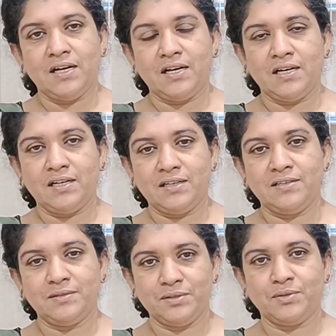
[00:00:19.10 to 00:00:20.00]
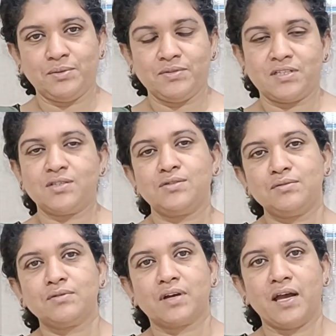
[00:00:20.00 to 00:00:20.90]
No, just
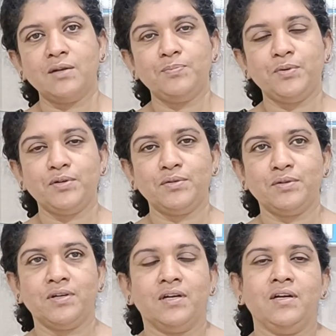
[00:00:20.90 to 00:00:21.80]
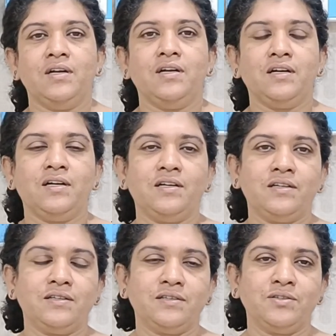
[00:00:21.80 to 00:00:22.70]
to help you
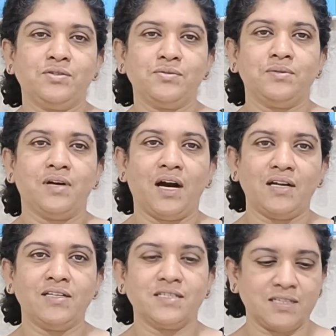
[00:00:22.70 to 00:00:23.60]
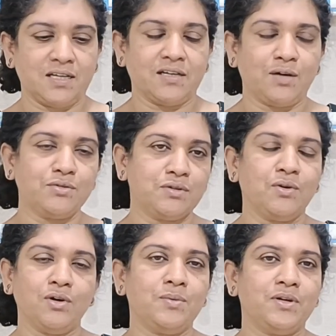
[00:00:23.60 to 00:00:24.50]
to understand how to
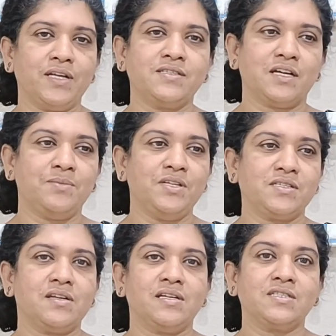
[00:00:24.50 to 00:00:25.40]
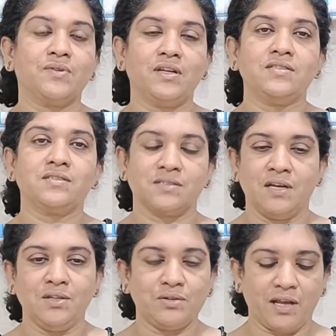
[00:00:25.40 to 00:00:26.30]
go about examination as well as
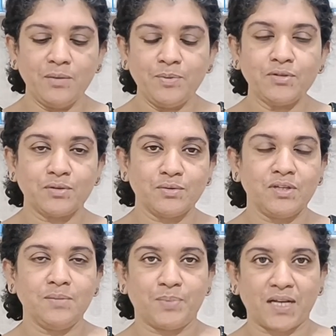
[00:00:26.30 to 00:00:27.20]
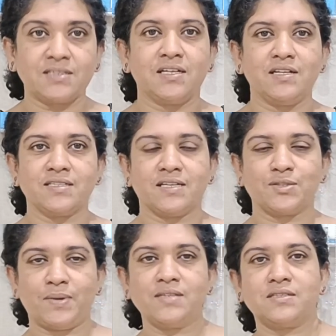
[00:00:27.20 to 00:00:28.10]
to help you through the practicals
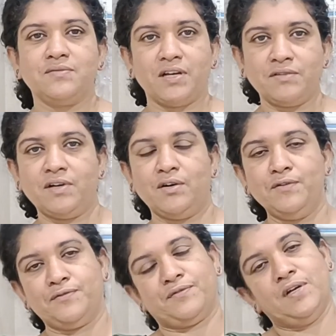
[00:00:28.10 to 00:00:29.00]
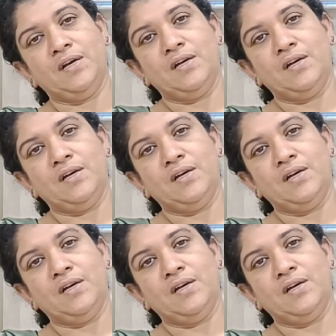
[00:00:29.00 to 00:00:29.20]
as well as the viva of